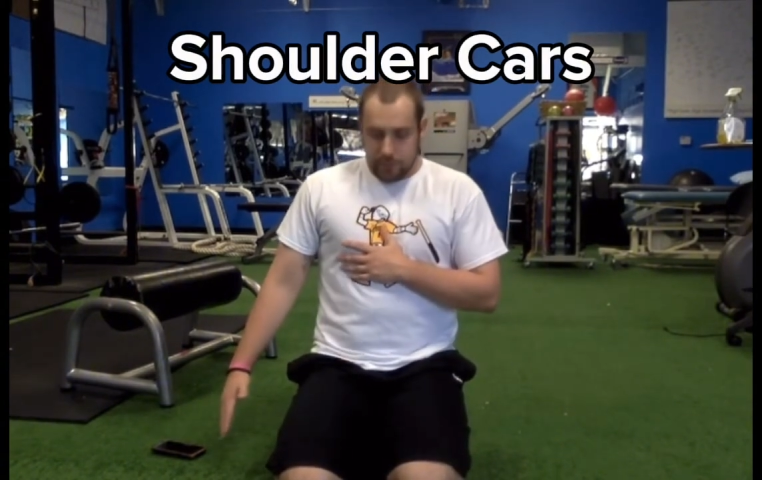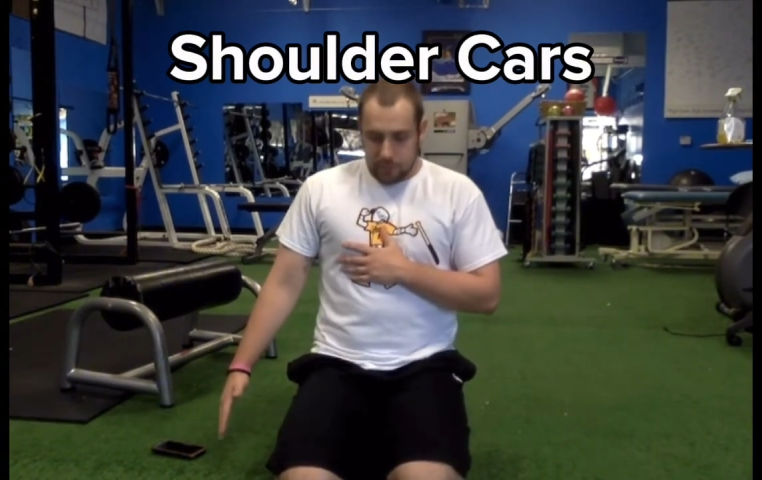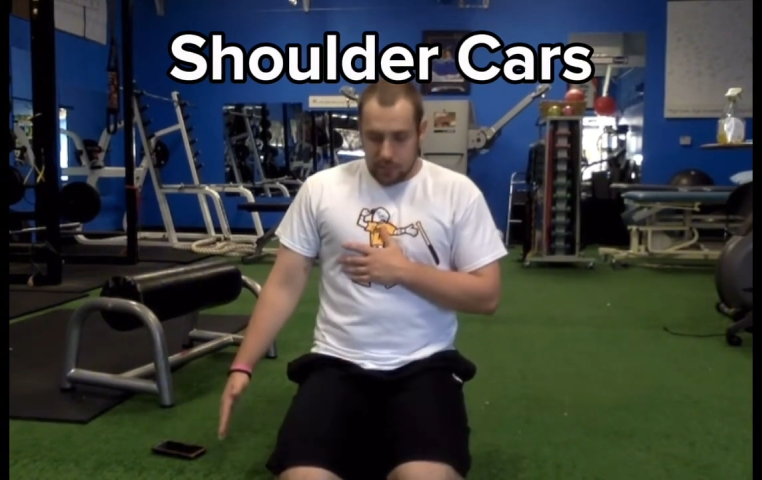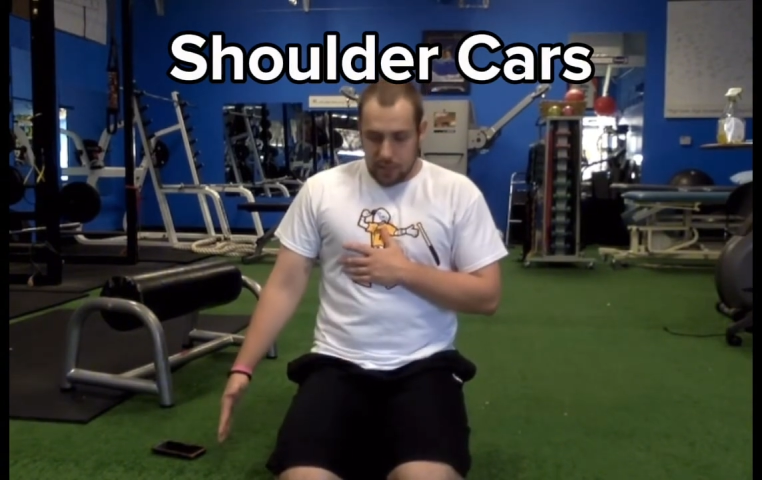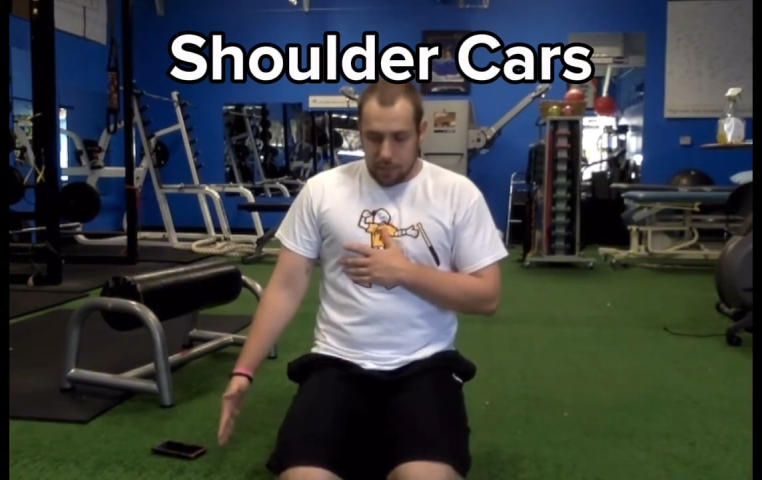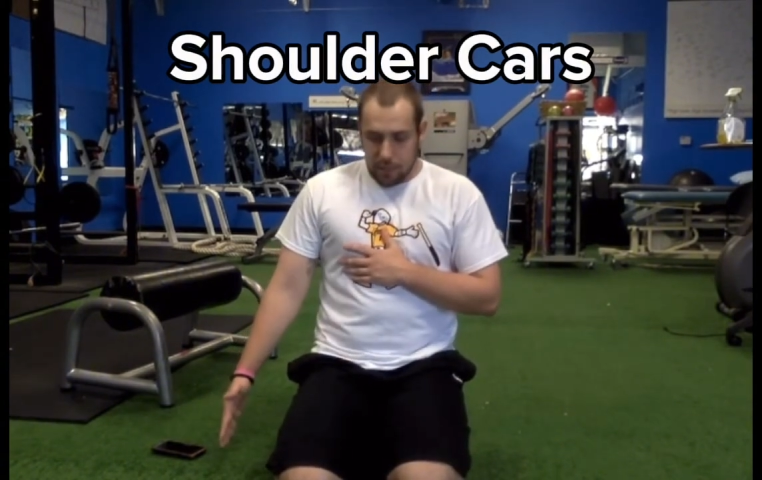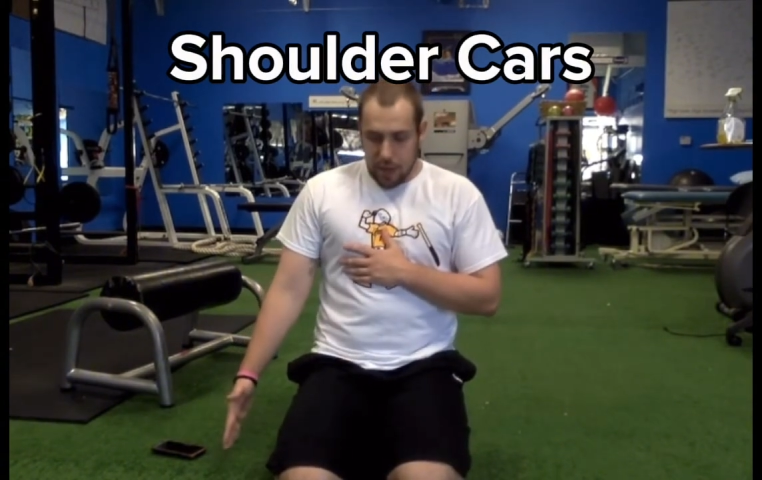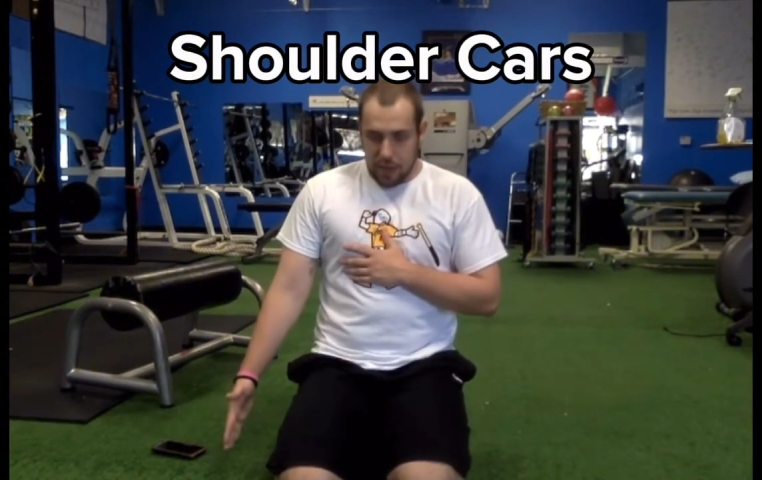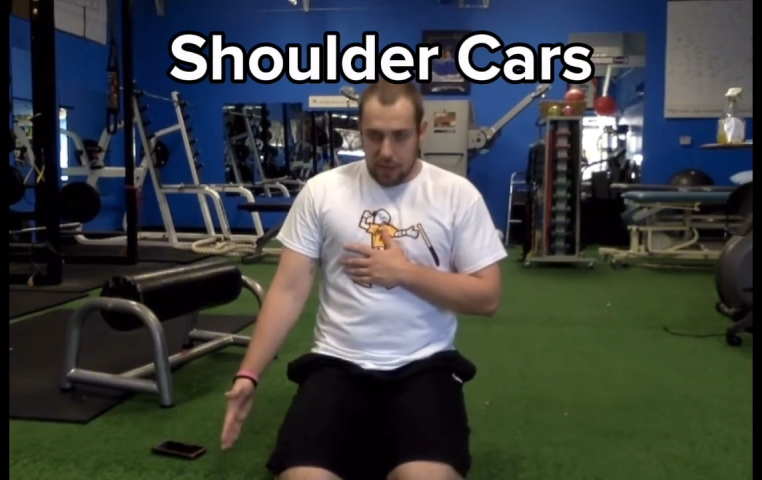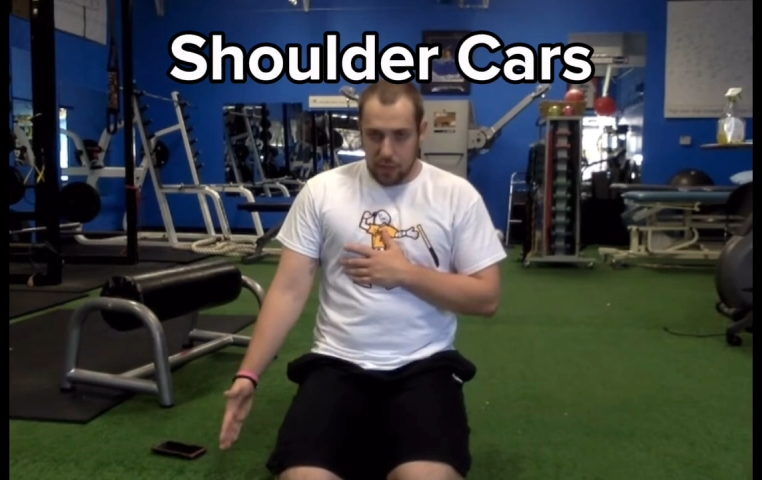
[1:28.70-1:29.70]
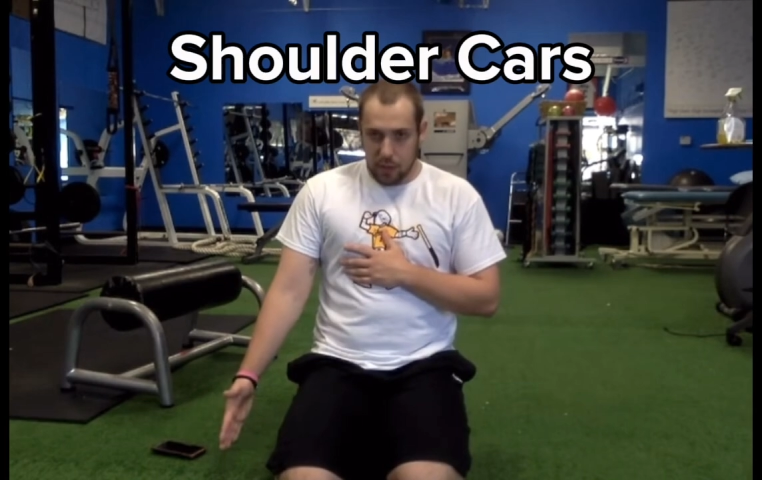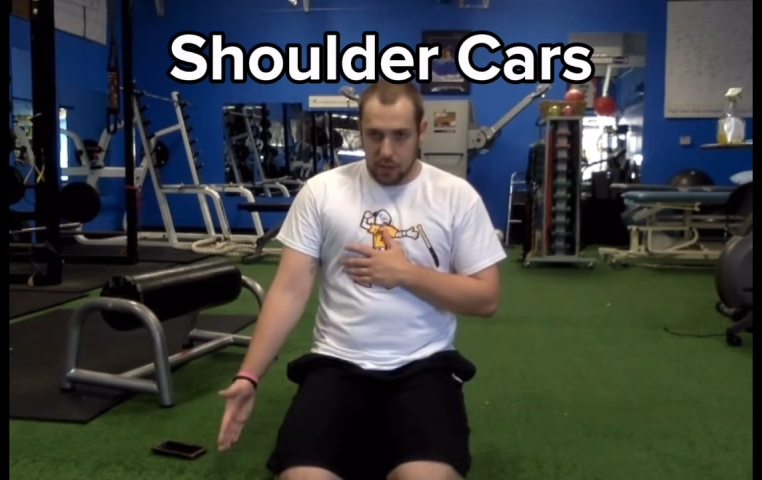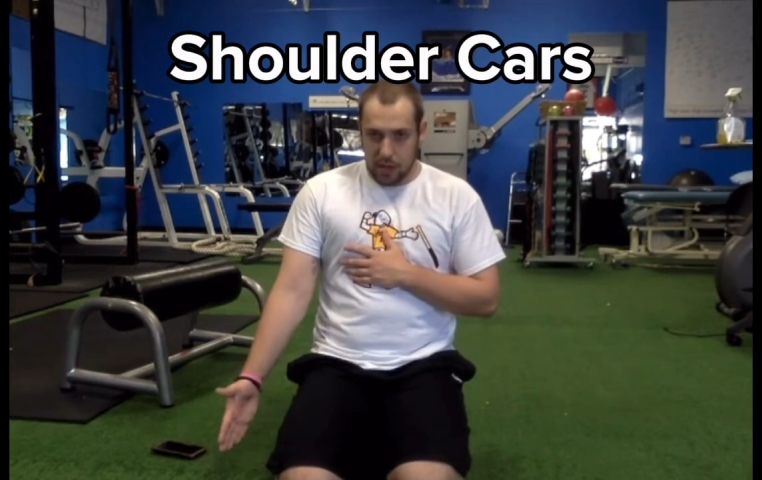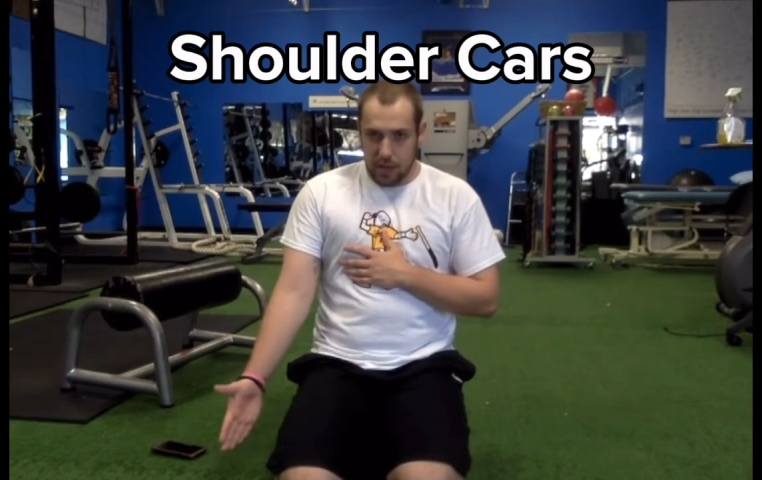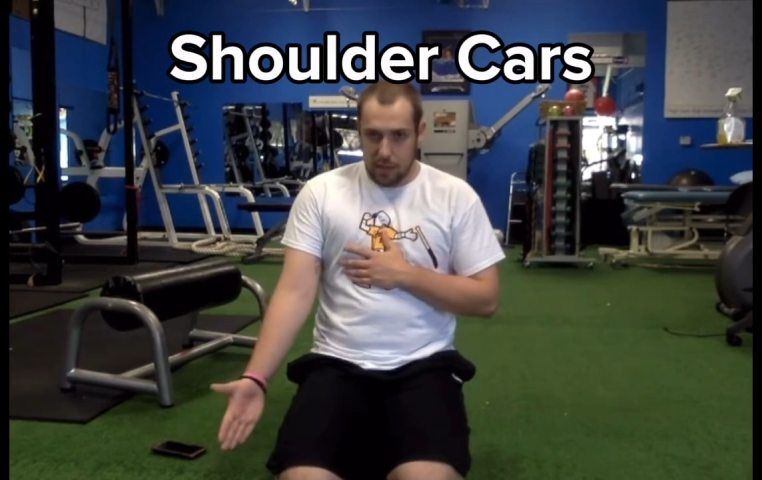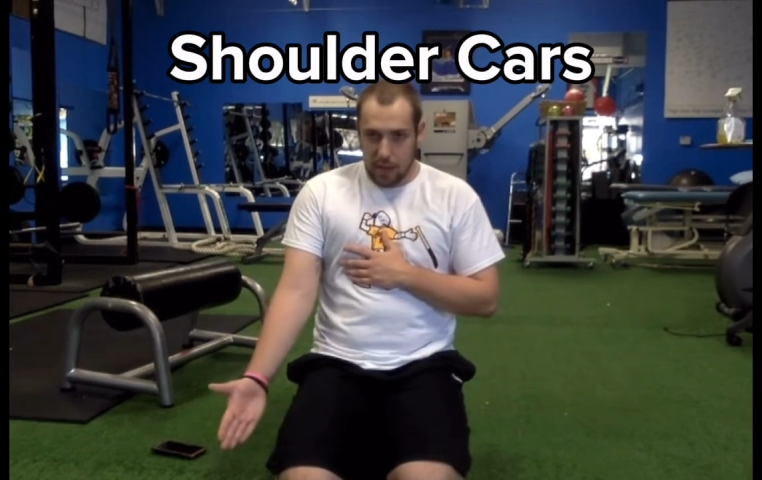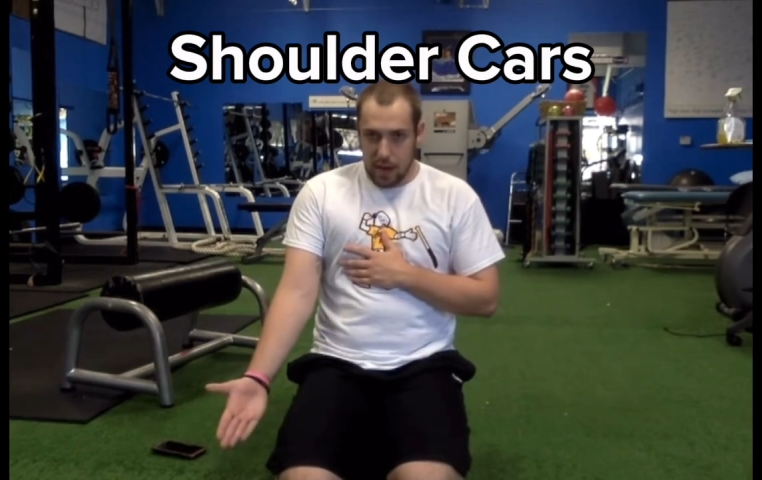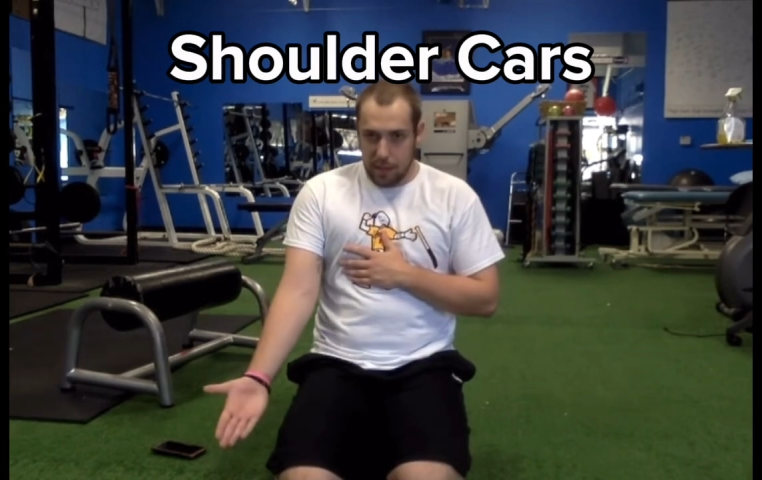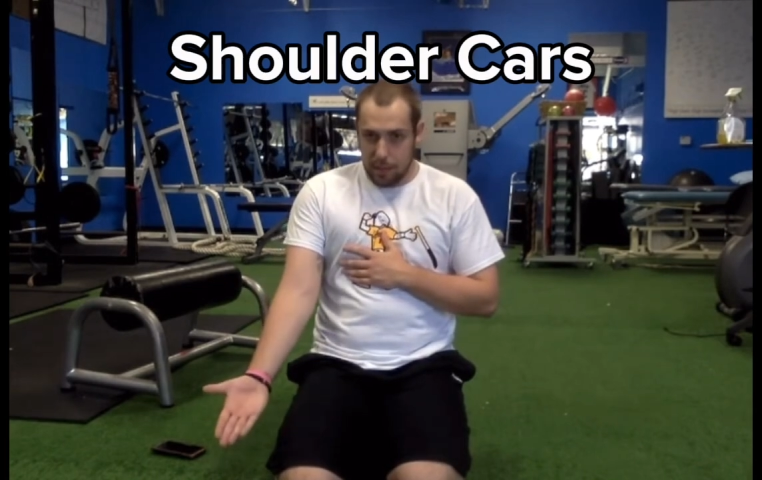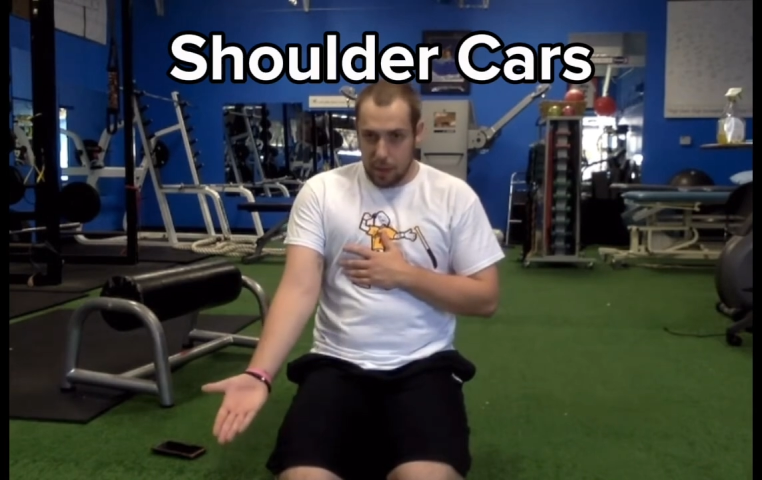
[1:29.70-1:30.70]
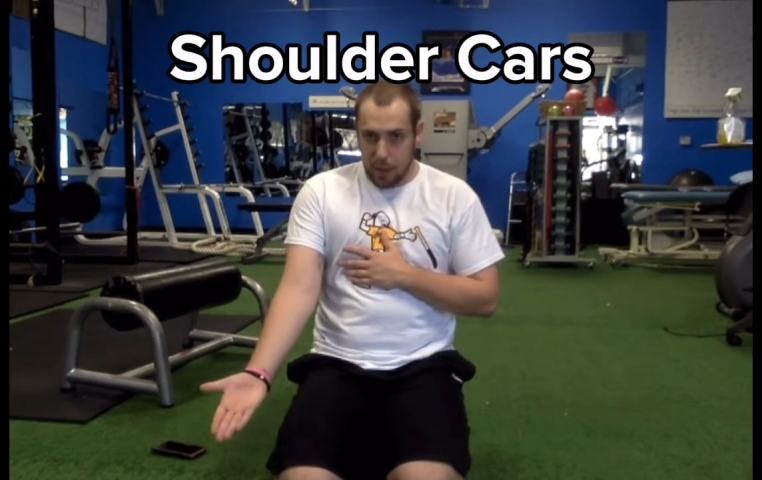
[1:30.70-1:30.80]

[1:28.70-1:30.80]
Deep breath. We're going to come up,